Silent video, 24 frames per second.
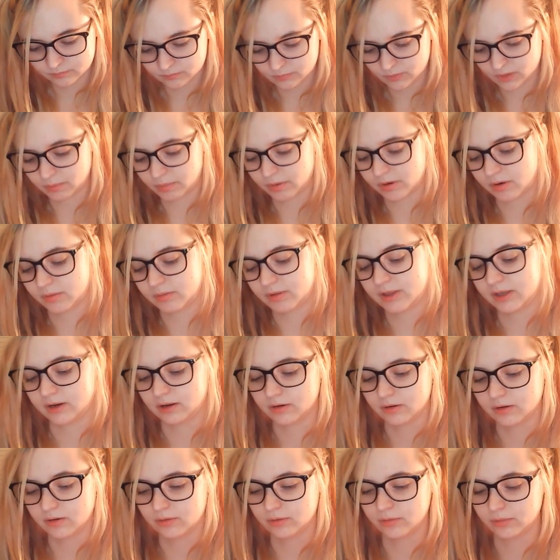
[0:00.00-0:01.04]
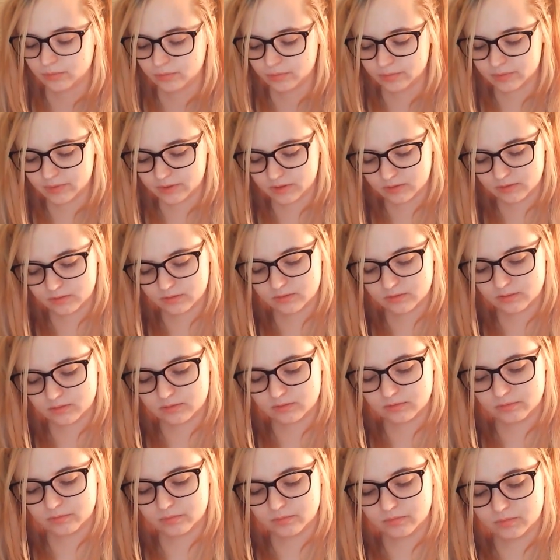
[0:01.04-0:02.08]
They probably had it
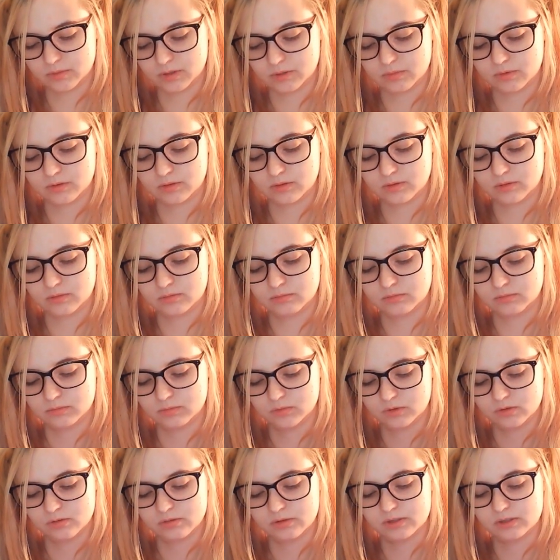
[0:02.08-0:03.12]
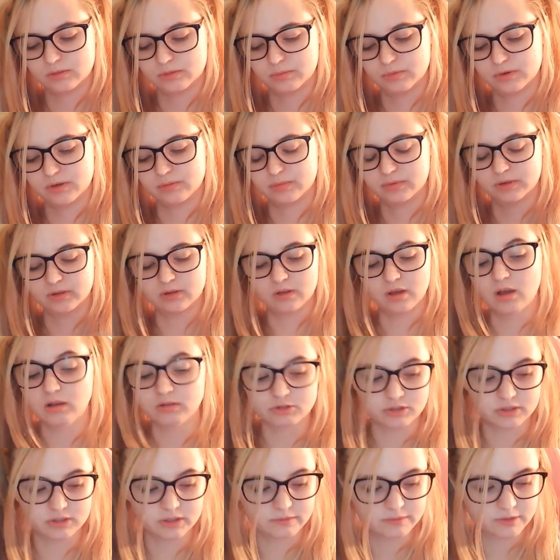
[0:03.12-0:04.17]
open, maybe? No, that's pretty... Oh, I'll
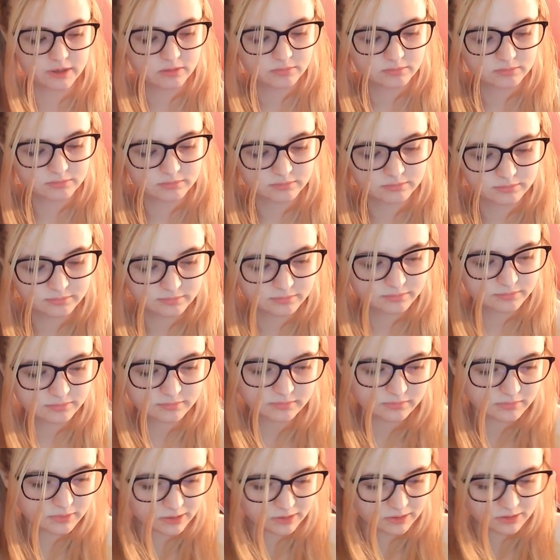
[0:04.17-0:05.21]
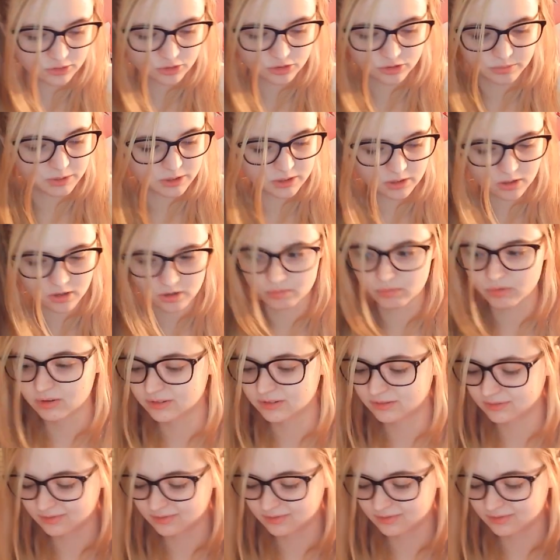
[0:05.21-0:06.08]
just leave that out. Oh, yeah, it's just a piece of cardboard.